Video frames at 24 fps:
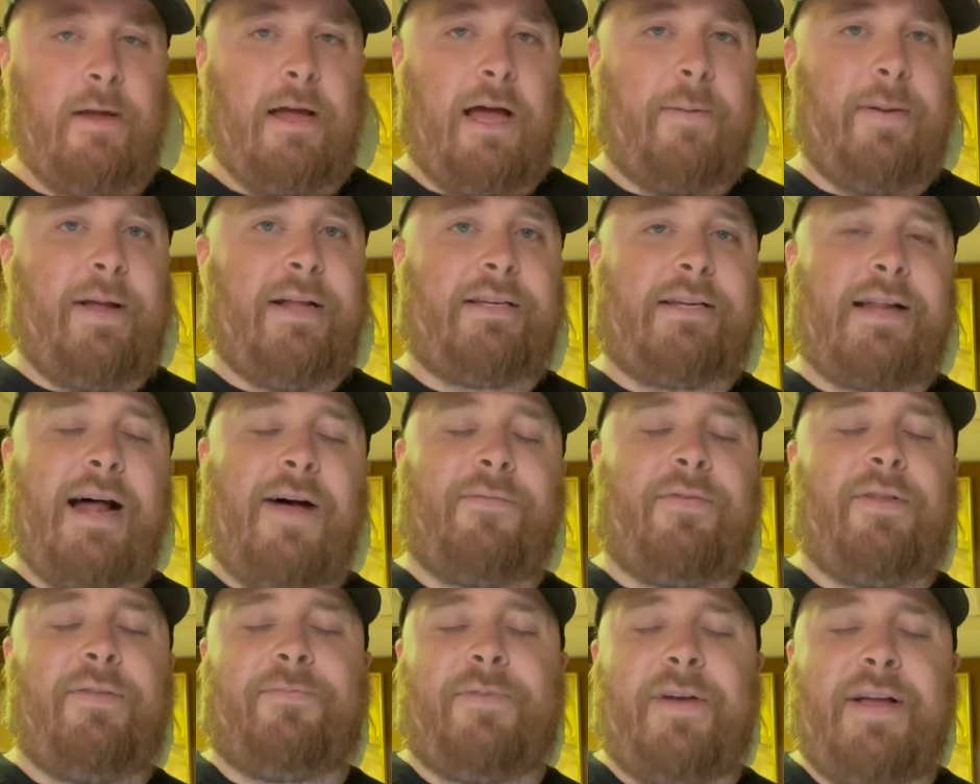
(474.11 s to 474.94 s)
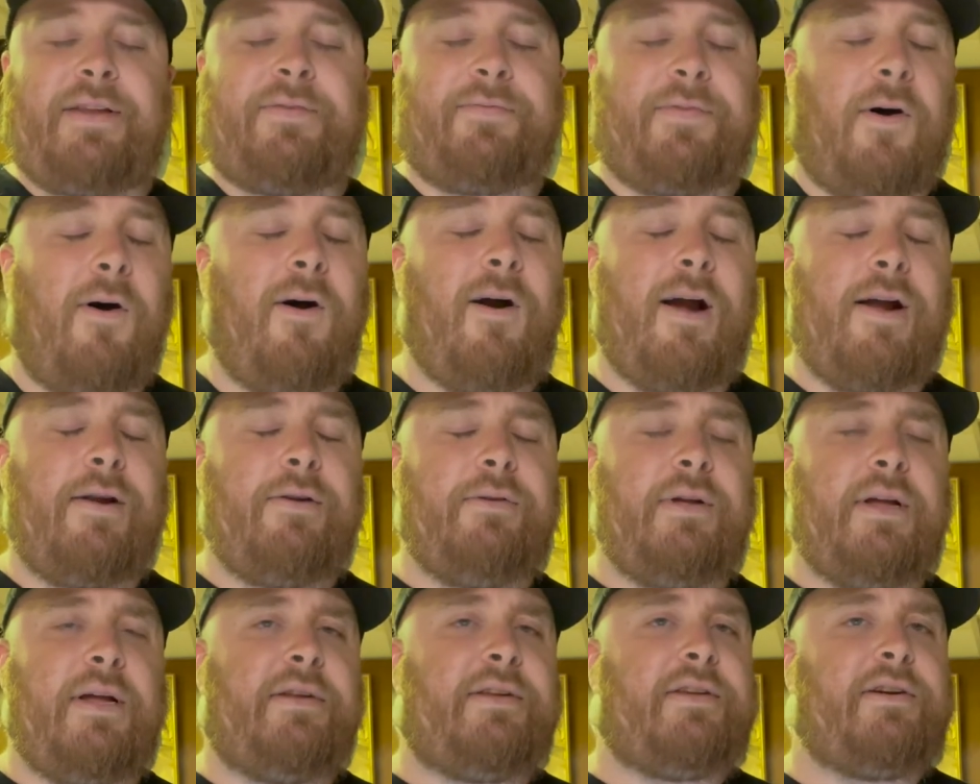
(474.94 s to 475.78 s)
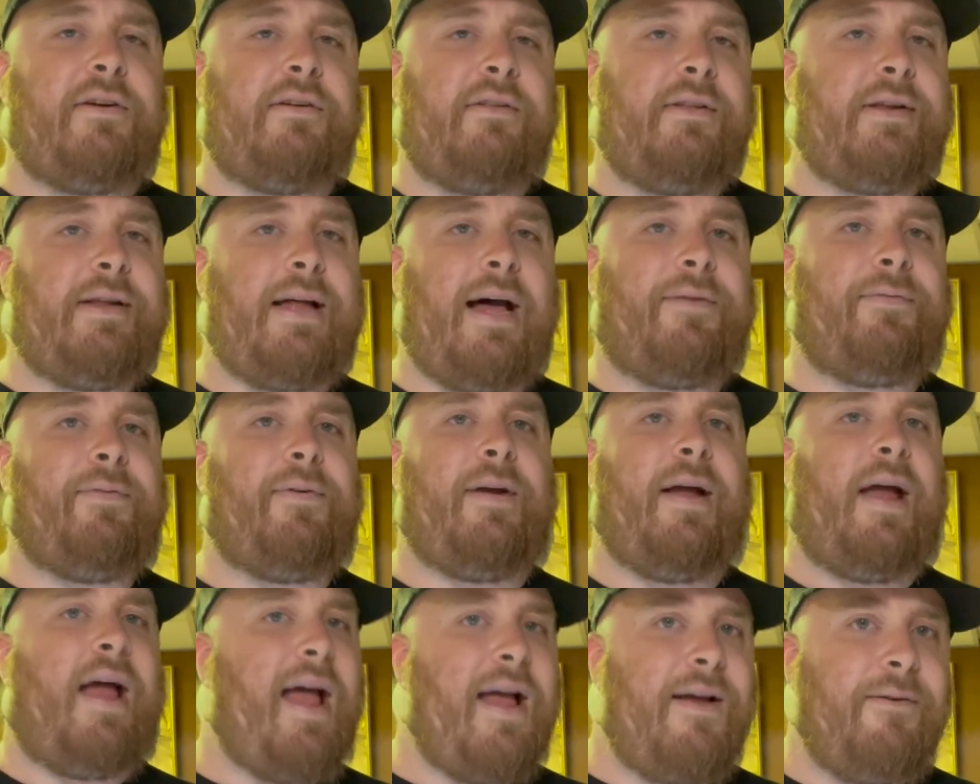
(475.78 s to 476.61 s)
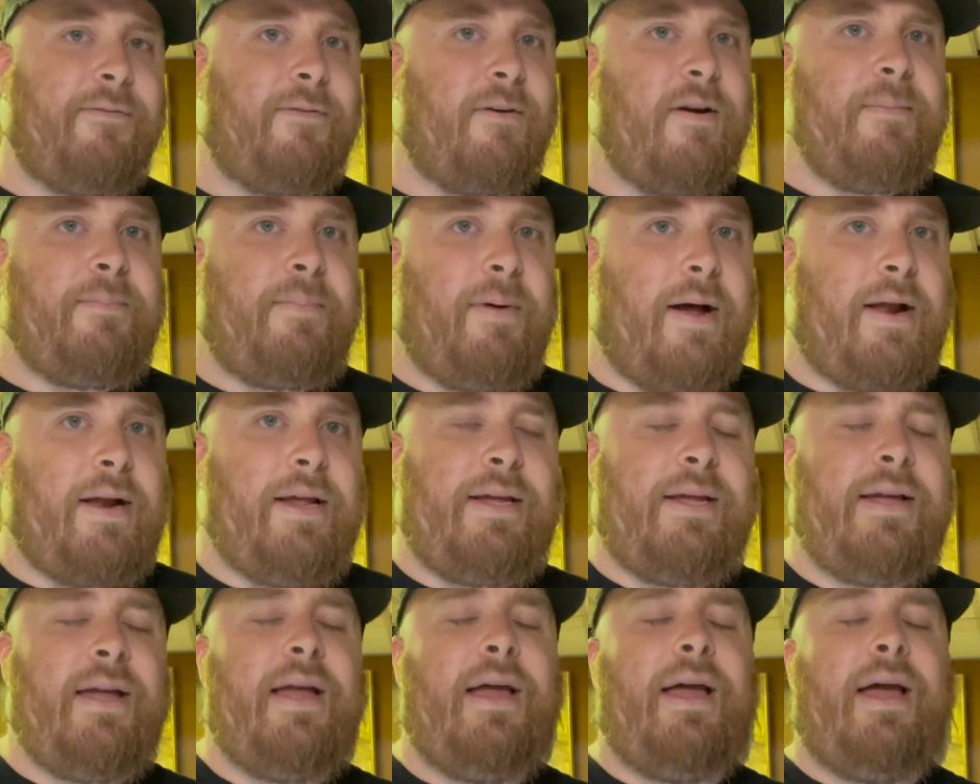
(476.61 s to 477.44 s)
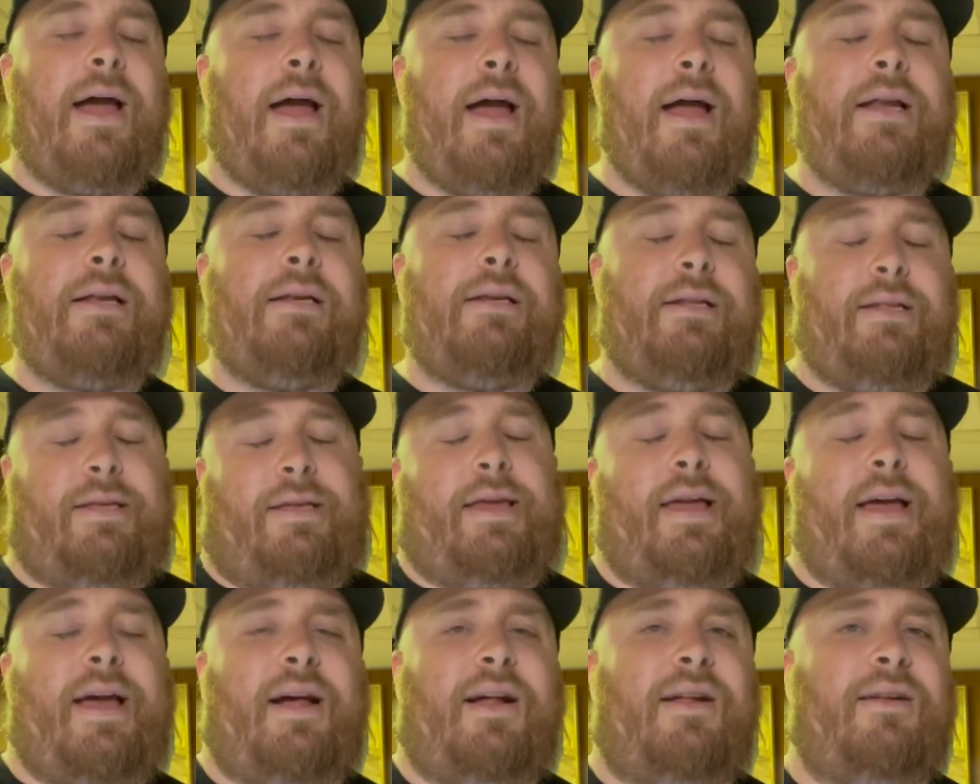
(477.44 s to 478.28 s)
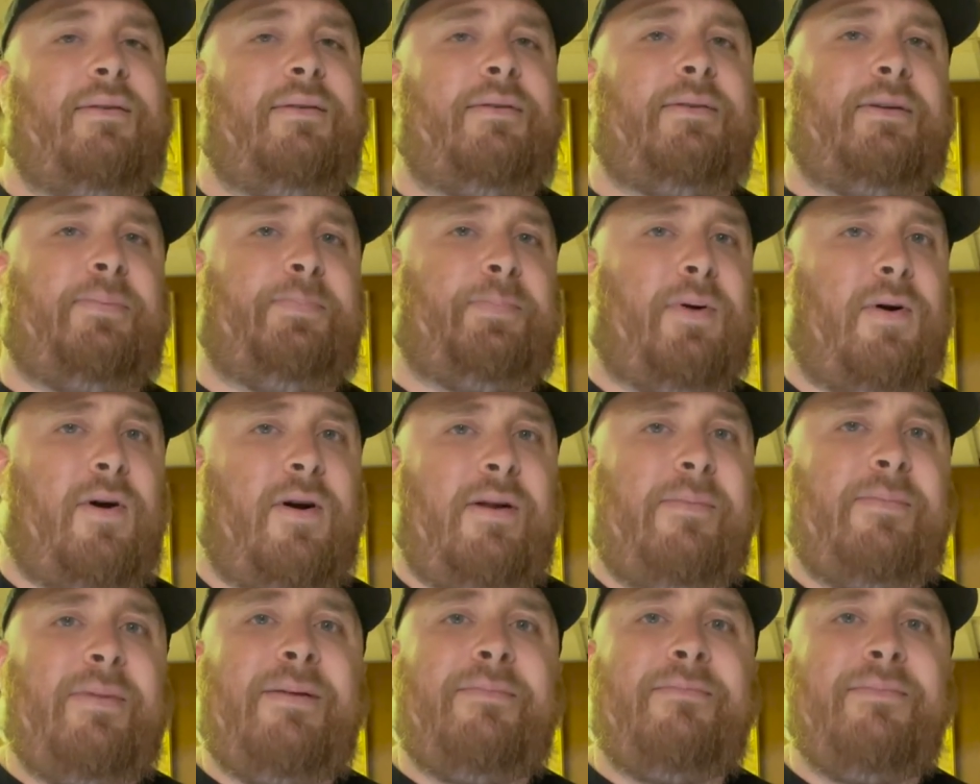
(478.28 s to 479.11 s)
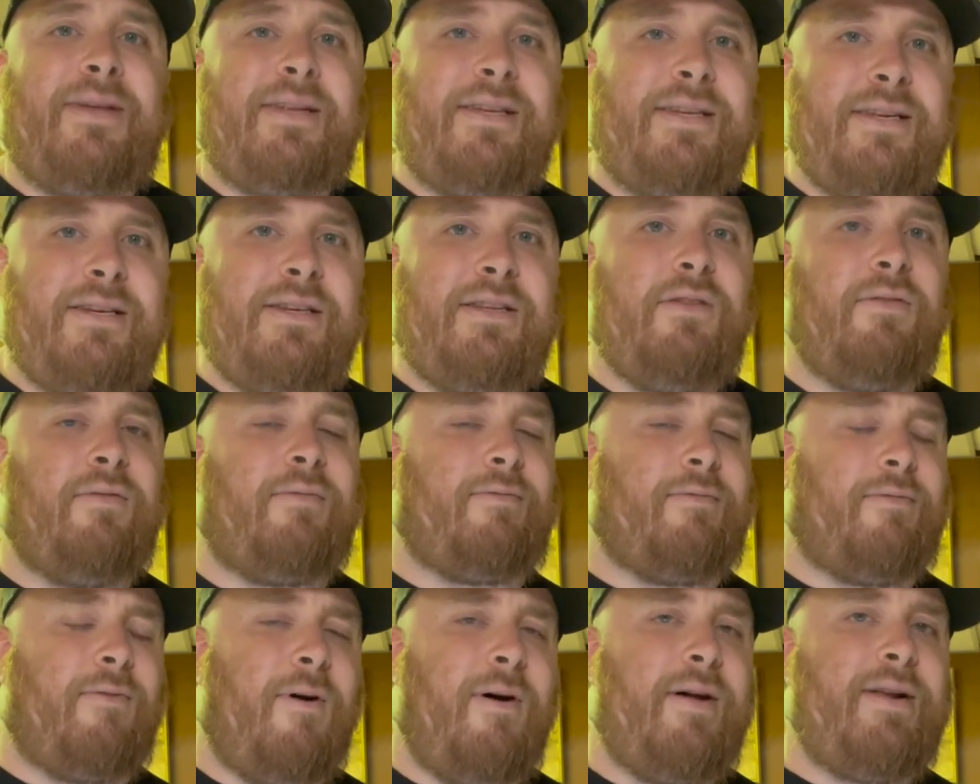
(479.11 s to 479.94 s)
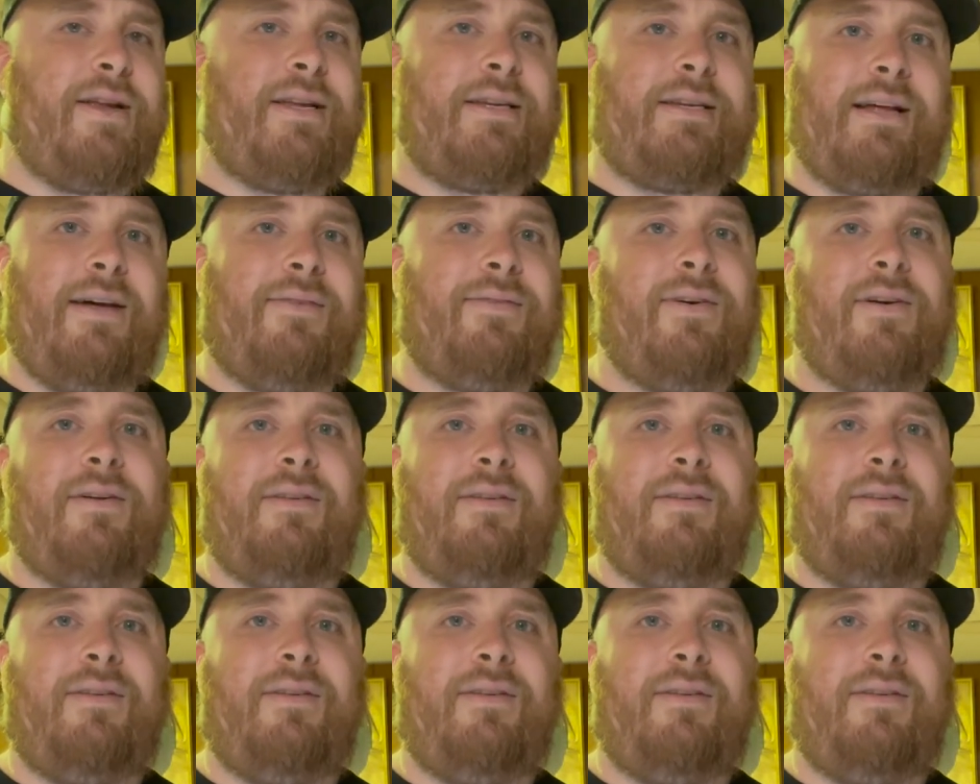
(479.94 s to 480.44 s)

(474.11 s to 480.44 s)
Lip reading: I mean, it's not for the faint of heart. It's certainly not for everybody. And yeah, part of me misses the rawness of her